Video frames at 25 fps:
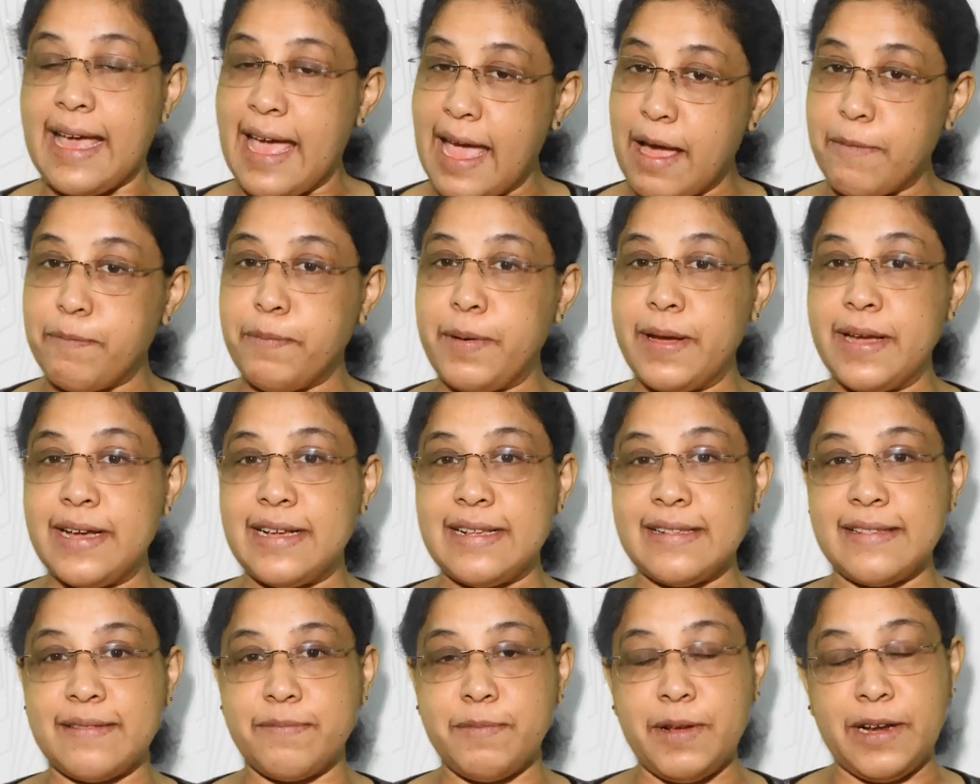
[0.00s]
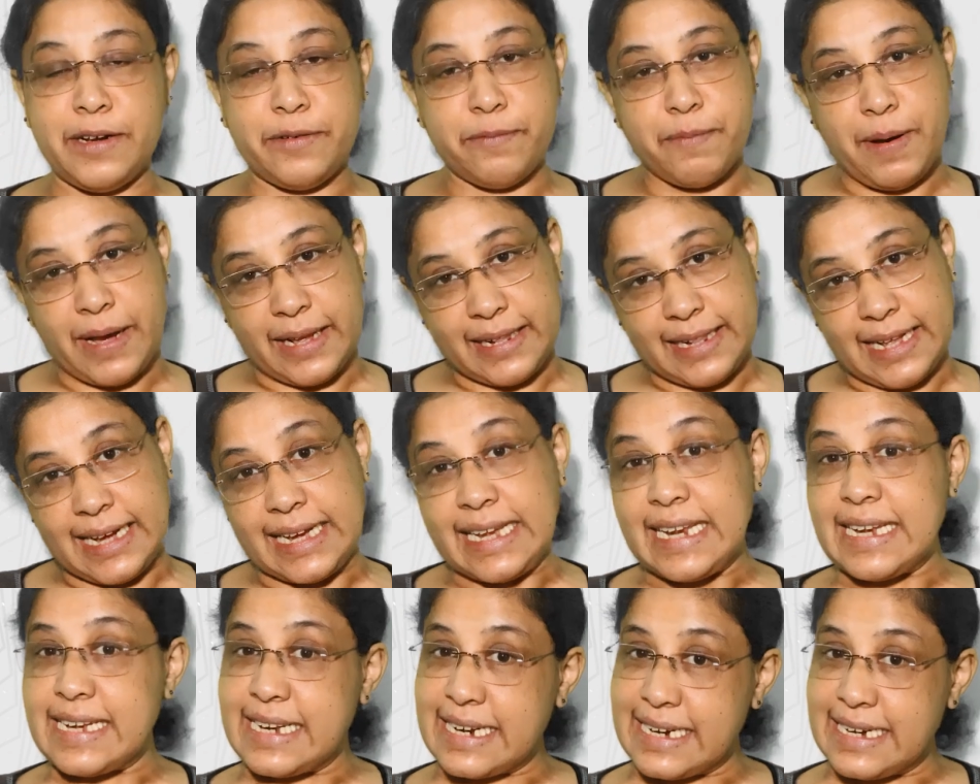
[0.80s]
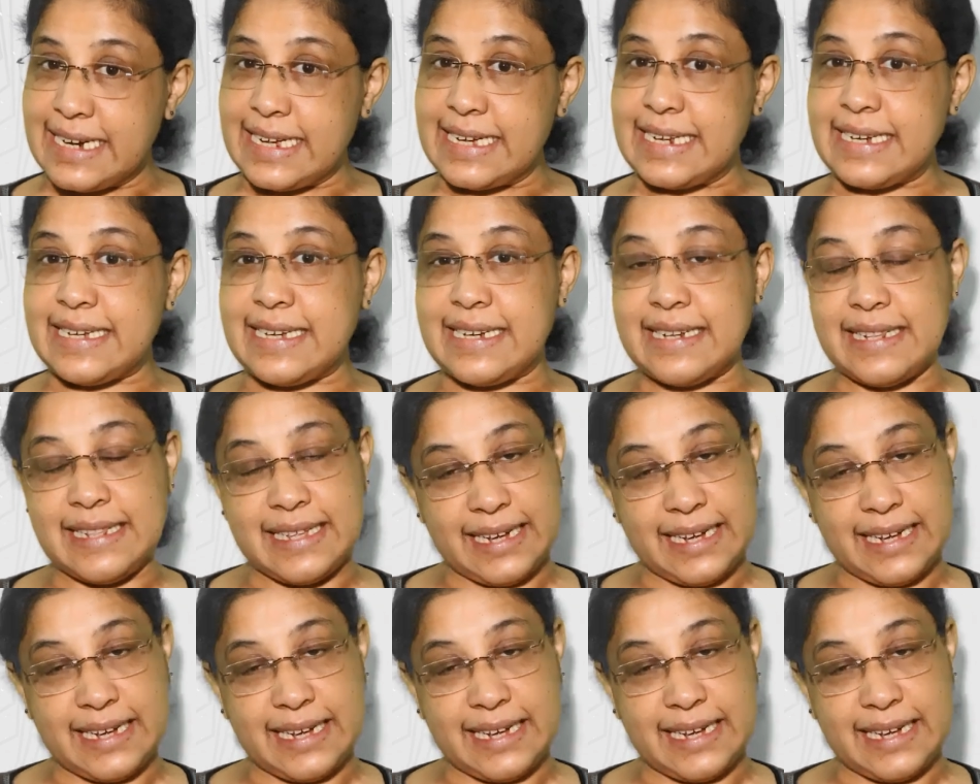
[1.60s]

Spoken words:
empires built by the internet,